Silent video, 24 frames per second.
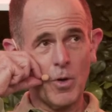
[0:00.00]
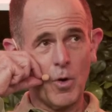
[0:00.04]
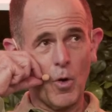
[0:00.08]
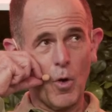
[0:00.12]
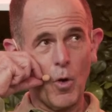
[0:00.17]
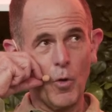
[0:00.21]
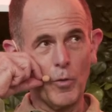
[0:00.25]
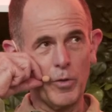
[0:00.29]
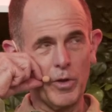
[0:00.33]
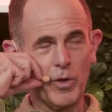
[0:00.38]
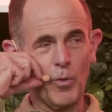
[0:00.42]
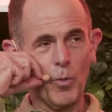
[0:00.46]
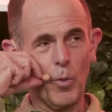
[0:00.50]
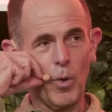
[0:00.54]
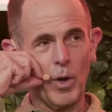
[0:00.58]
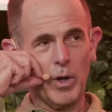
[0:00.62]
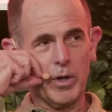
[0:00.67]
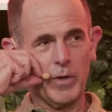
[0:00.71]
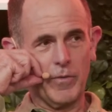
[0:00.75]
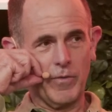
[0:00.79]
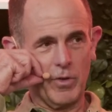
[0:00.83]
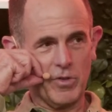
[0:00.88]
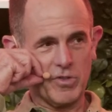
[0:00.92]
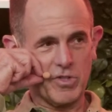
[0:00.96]
Only one
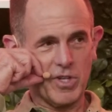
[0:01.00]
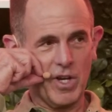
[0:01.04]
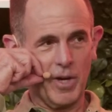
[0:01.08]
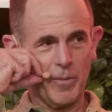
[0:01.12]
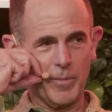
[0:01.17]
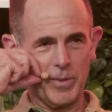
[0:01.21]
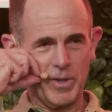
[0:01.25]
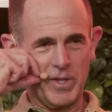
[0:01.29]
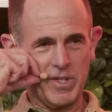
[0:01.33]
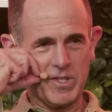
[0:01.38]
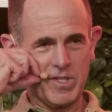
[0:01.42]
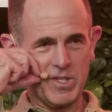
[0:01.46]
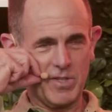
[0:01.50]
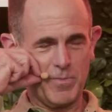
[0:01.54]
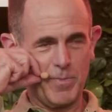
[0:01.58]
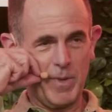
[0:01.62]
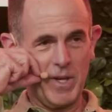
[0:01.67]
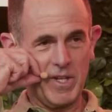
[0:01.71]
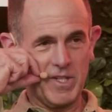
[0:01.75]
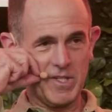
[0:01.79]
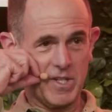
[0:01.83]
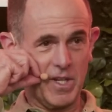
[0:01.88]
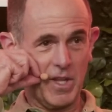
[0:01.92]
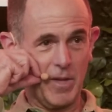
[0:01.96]
of those companies is
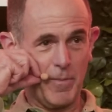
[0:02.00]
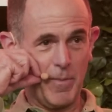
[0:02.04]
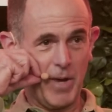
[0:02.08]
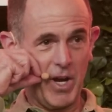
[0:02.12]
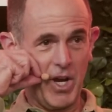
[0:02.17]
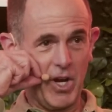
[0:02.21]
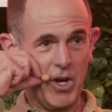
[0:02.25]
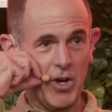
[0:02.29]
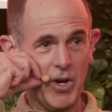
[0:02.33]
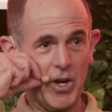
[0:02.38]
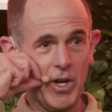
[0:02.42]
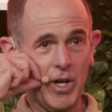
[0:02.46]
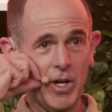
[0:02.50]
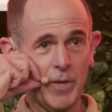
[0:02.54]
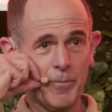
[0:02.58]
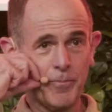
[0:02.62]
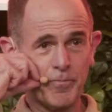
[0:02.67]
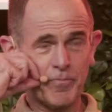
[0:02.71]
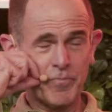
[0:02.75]
based in the Bay Area.